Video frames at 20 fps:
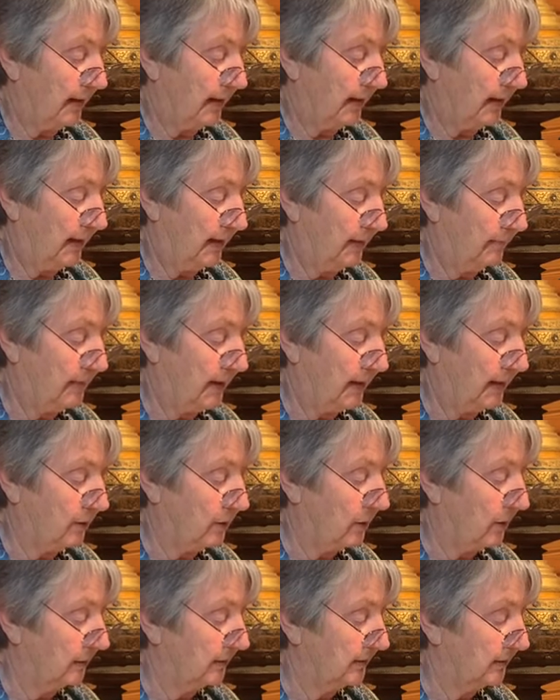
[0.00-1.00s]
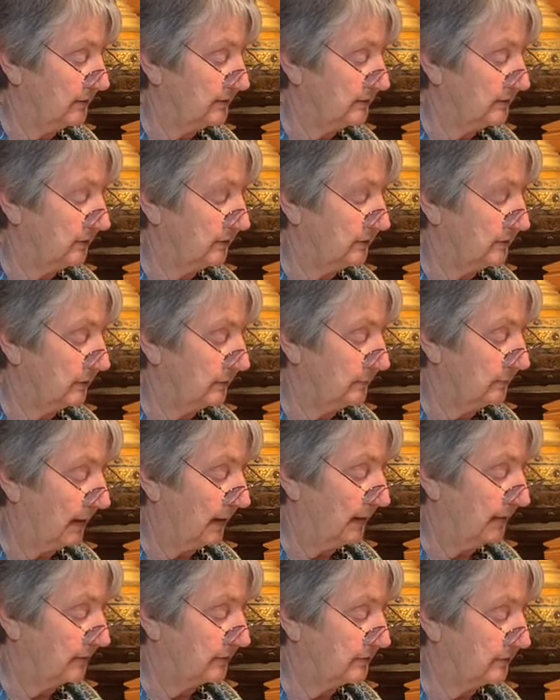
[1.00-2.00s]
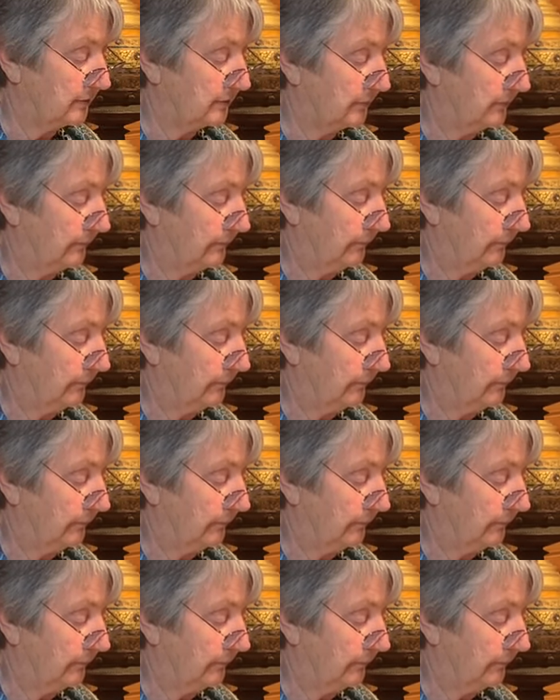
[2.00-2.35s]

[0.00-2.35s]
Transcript: him I call easy to admonish.